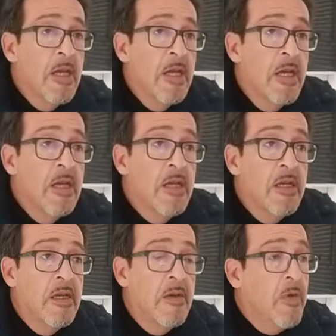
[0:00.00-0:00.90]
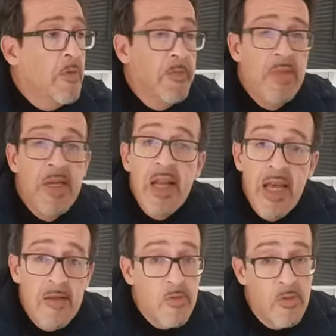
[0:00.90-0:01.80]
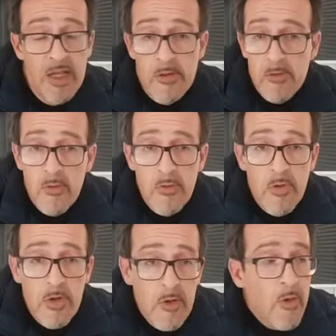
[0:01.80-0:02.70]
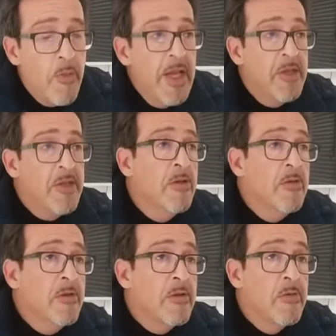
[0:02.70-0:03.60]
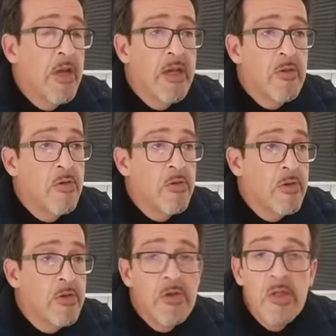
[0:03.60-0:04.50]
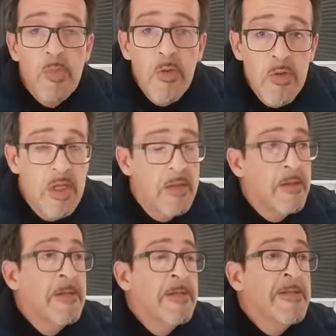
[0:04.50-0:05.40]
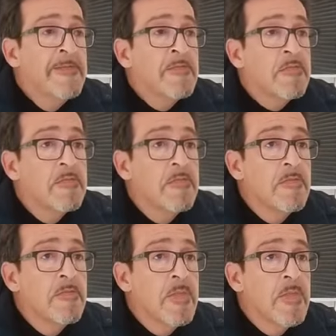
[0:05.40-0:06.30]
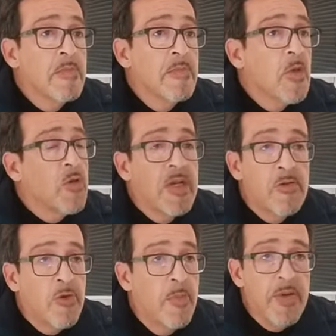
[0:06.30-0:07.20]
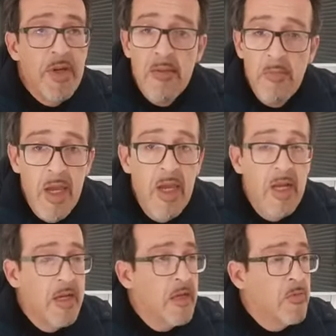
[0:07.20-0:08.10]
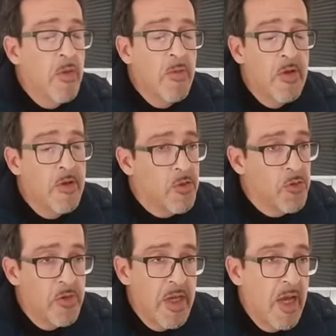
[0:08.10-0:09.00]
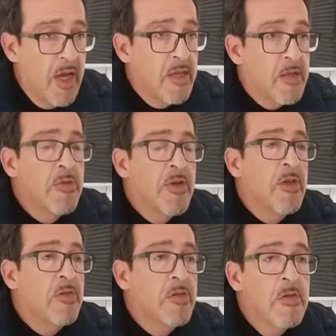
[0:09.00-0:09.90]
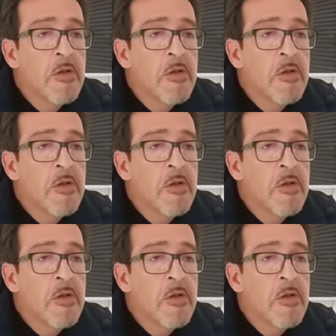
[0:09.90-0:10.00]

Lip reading: We will be glad to answer to all your questions. We are at your disposal. You can drop an email and we will surely answer you.